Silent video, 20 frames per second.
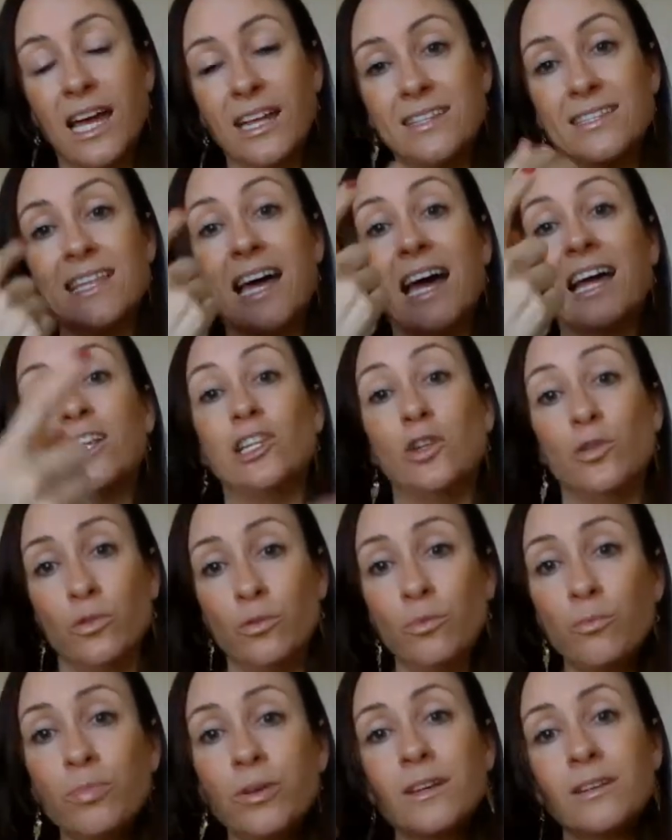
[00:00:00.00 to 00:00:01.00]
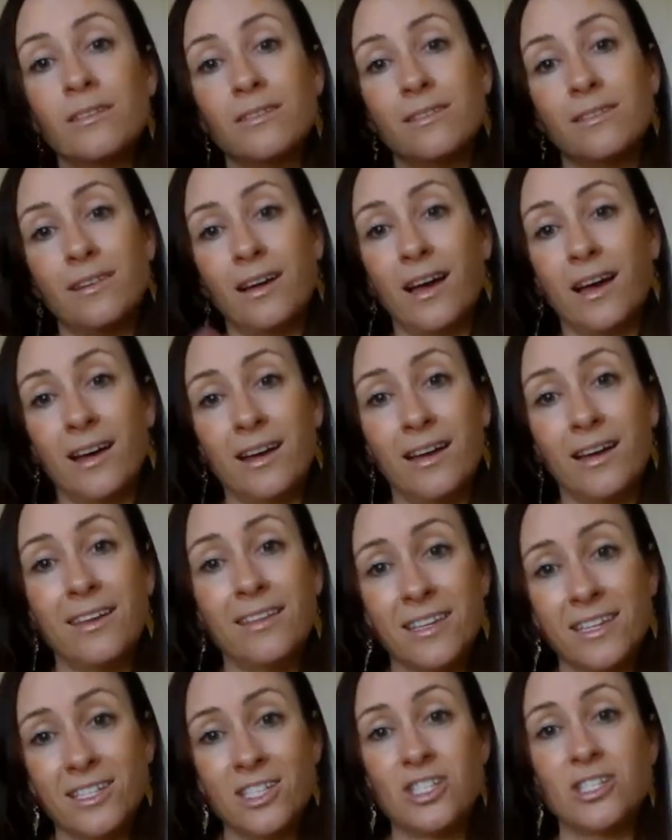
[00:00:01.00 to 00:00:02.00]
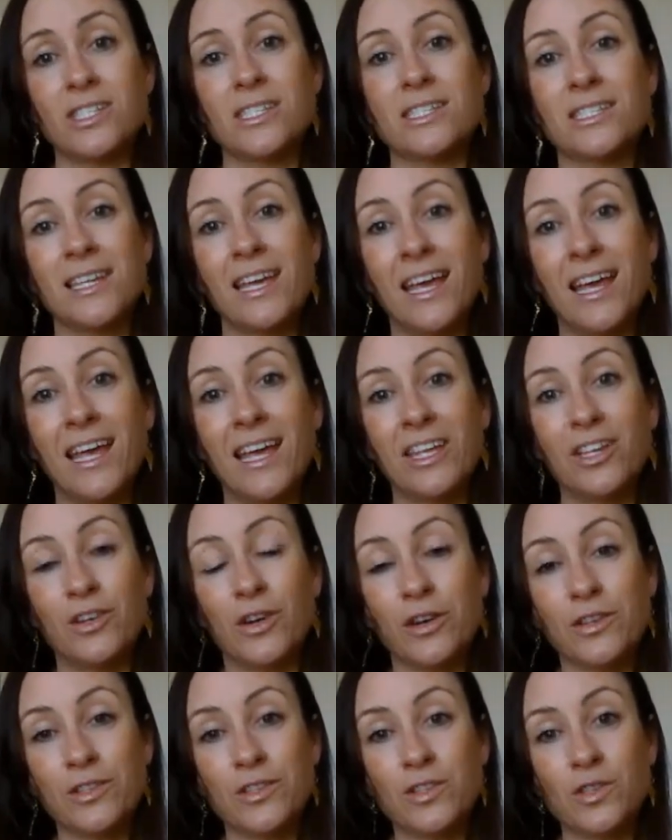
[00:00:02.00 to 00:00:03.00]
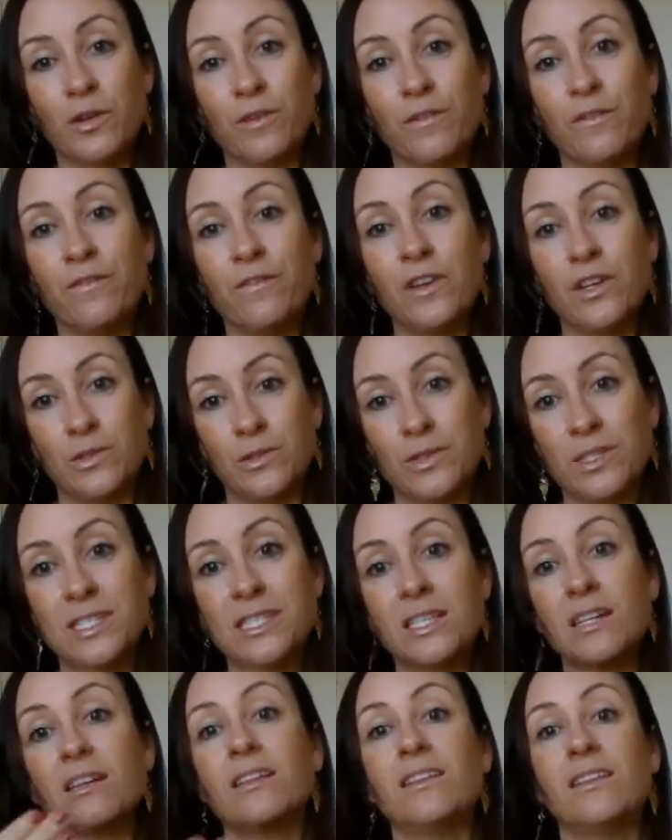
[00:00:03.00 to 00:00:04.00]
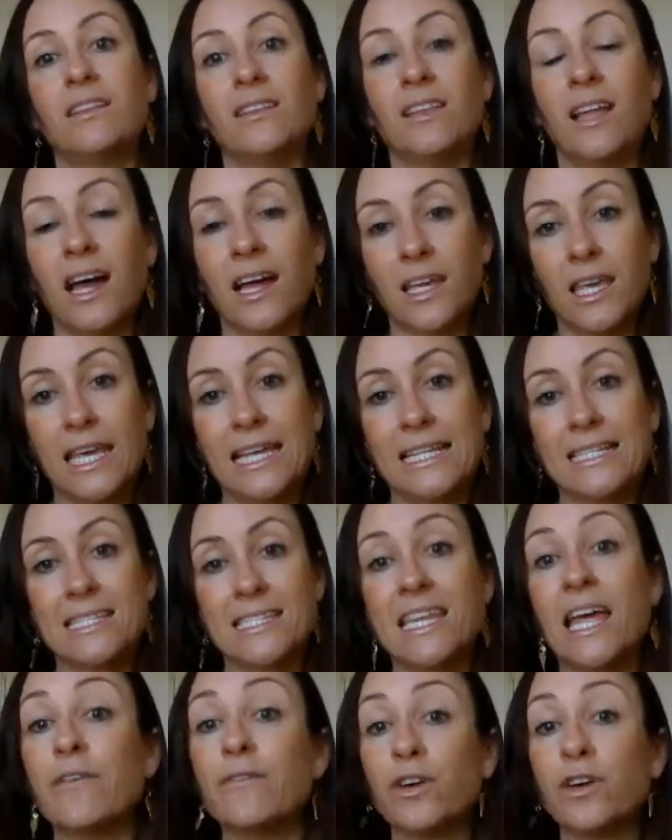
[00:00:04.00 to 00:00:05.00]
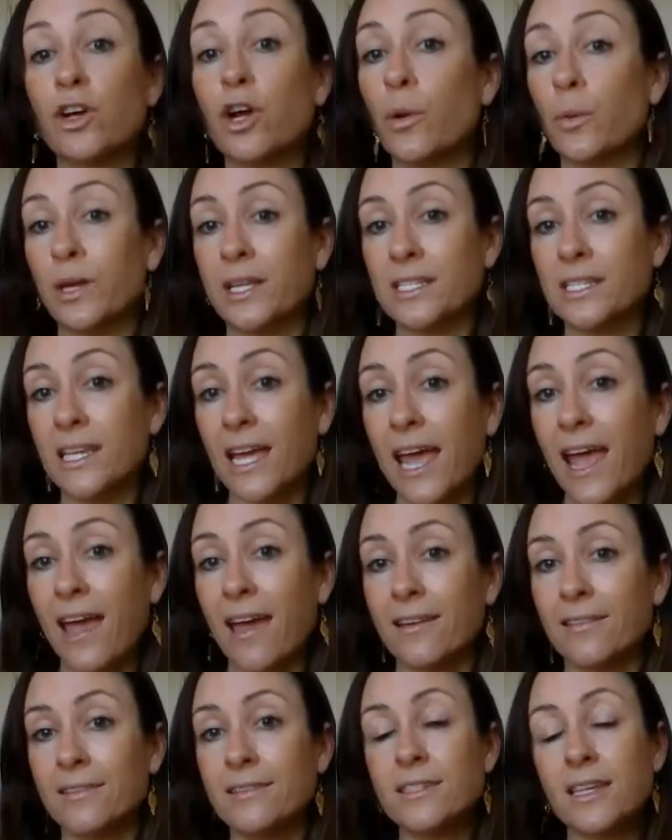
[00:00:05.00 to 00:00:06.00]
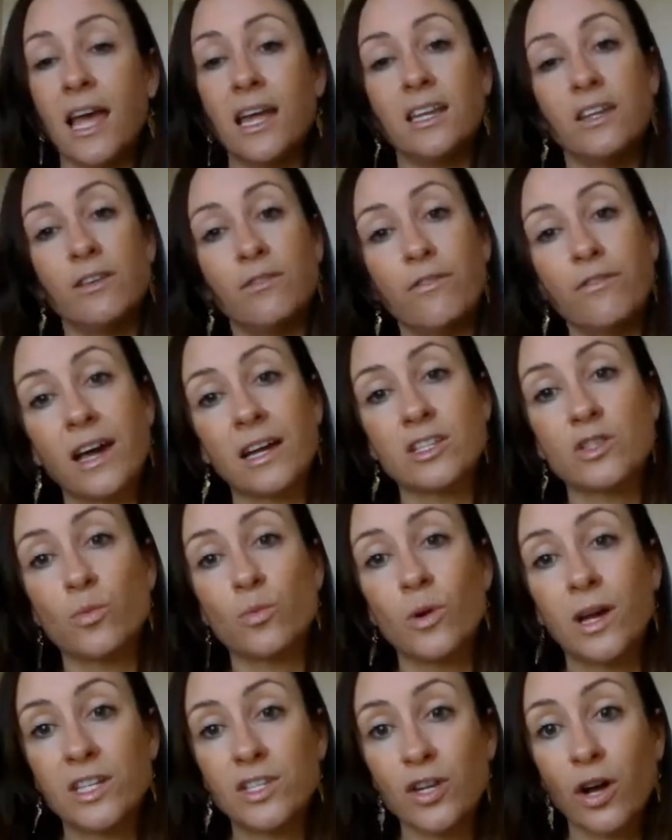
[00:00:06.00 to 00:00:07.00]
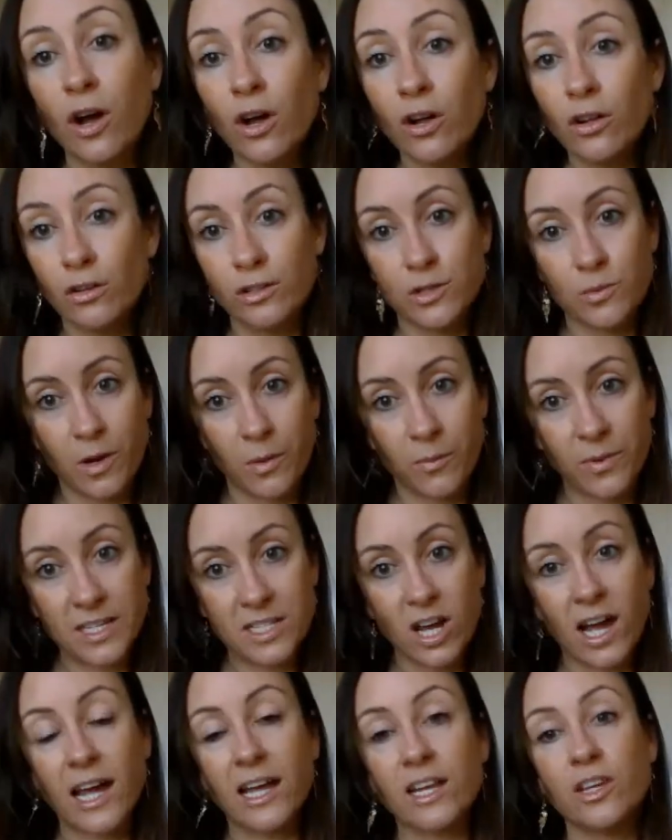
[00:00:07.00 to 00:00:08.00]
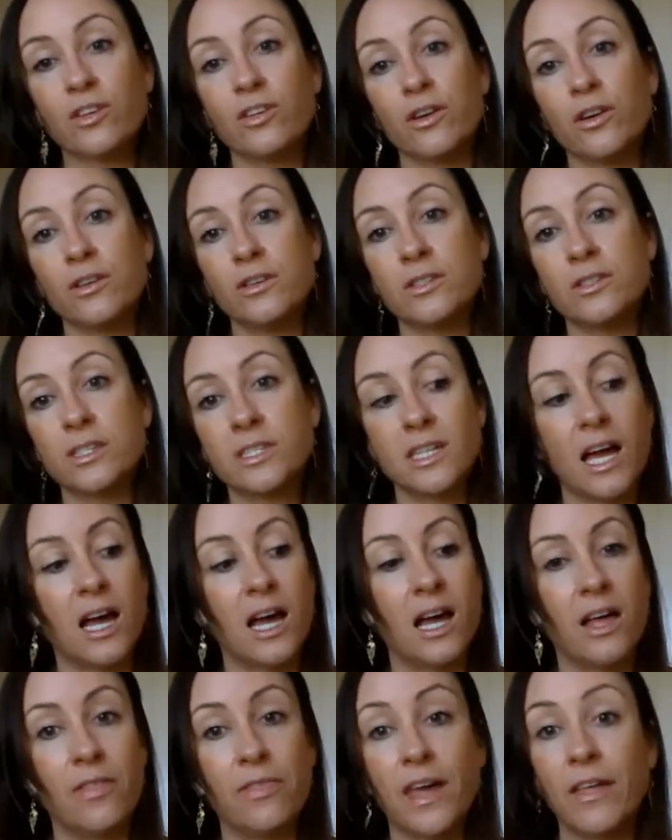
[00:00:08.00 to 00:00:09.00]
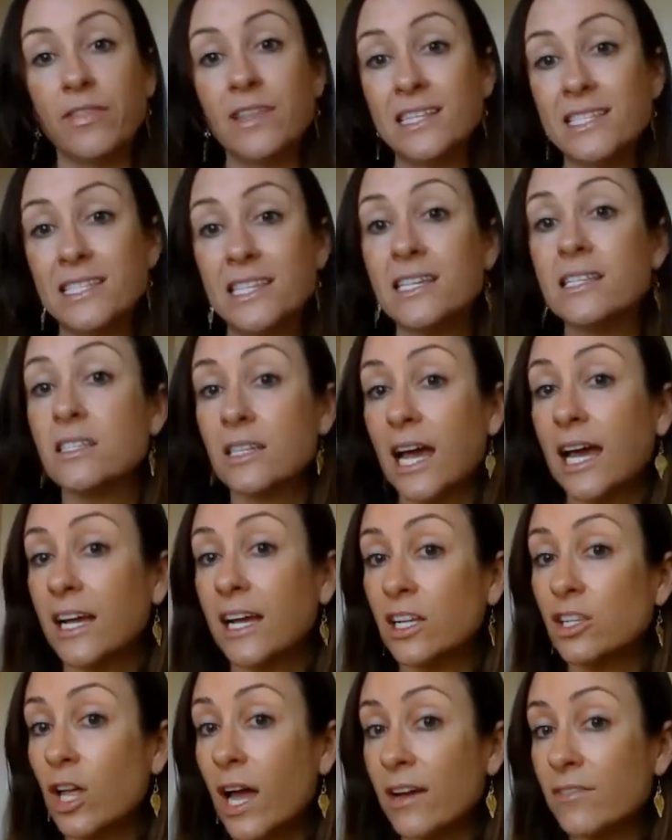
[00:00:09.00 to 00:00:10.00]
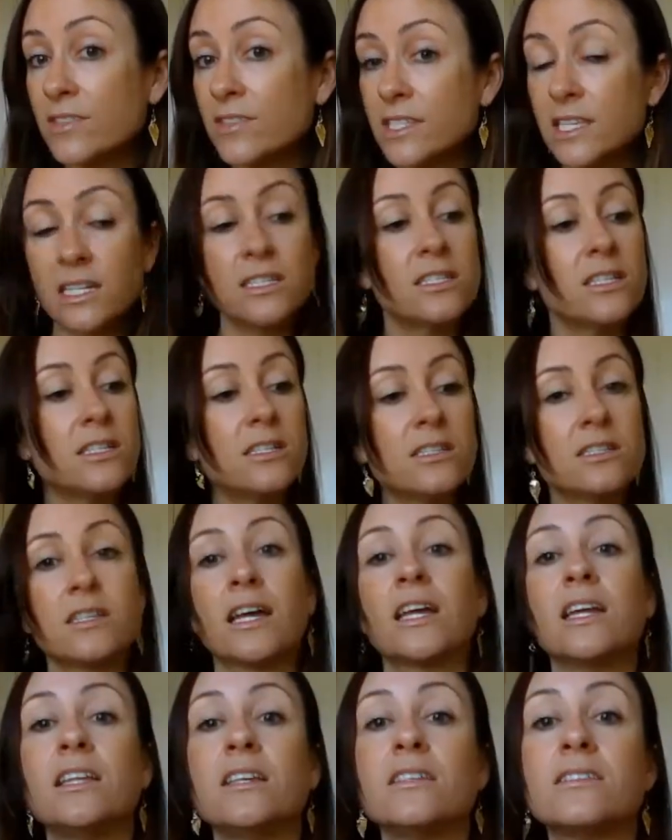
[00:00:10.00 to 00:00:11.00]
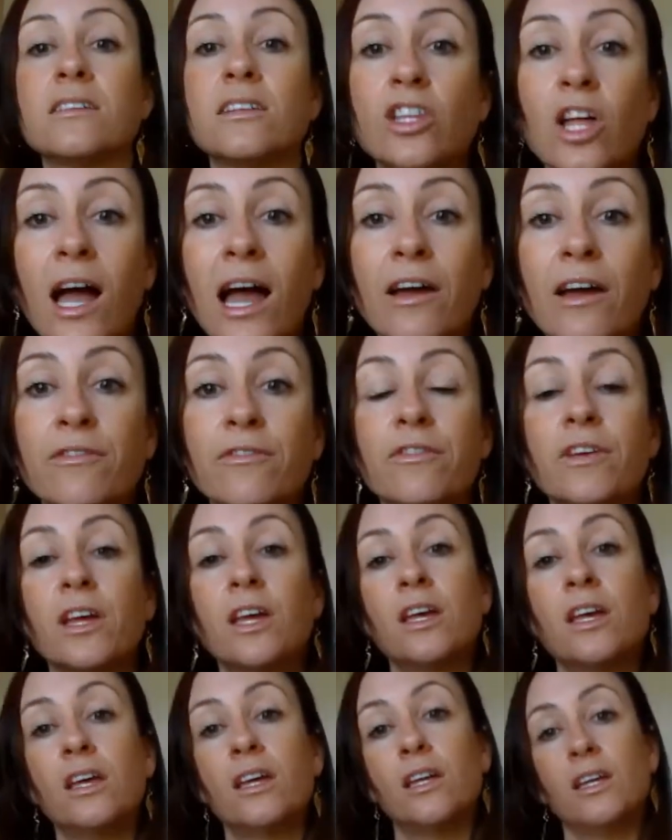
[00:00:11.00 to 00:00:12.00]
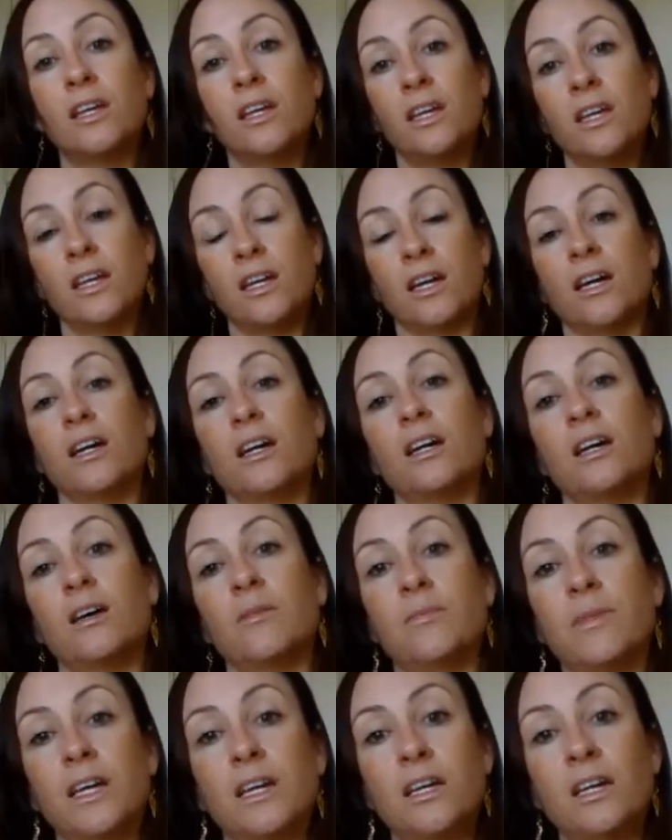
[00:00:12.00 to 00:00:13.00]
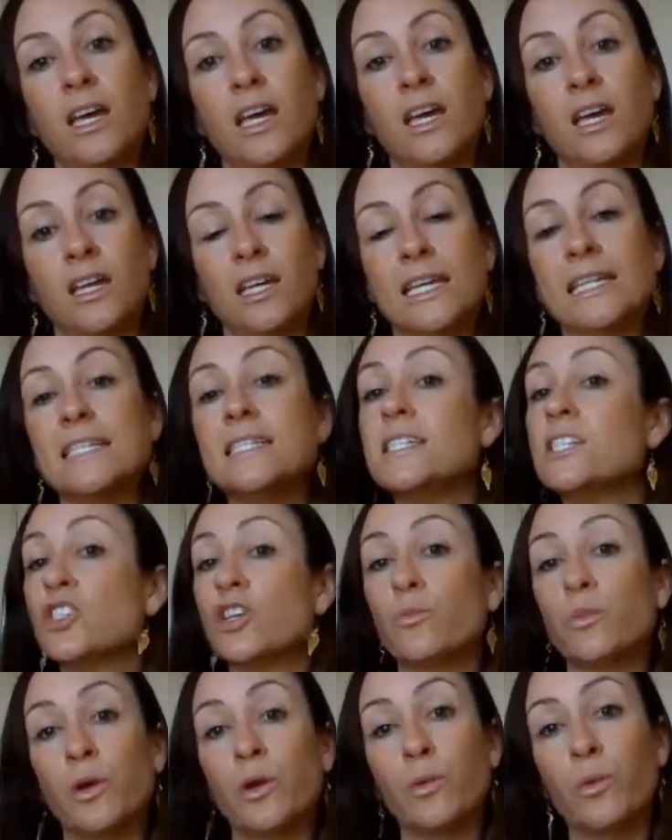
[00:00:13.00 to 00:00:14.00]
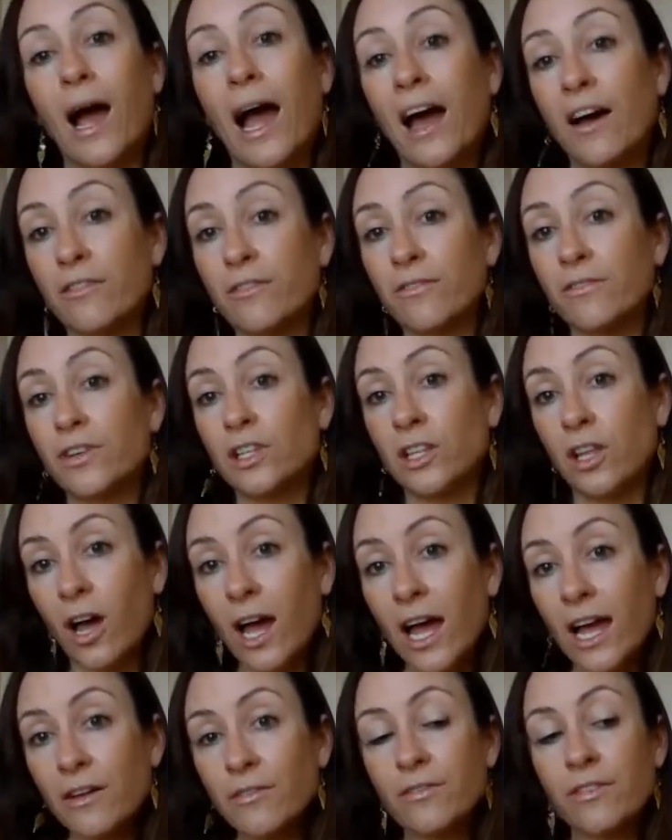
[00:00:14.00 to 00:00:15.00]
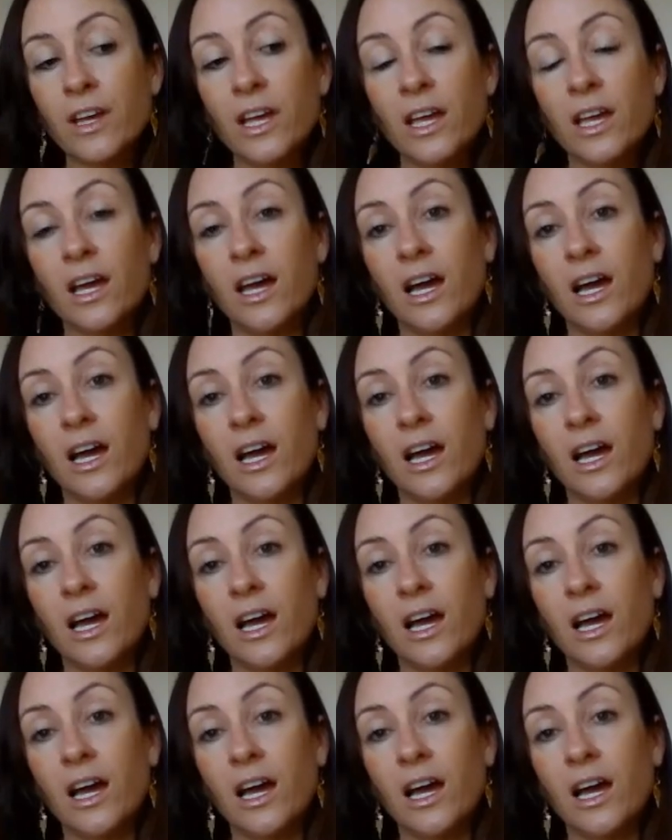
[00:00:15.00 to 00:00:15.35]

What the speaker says: and that loop that just, sort of feels like it's never going to end. And in fact, we're told when we're diagnosed that this is like a life sentence, like it is a life a condition we will have for life.